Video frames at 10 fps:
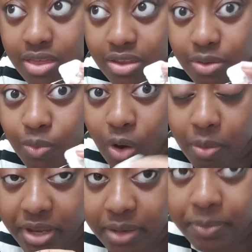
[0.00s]
the
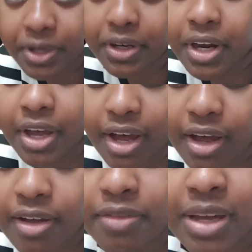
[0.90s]
wallpaper
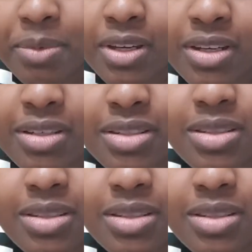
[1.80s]
of, I'm going to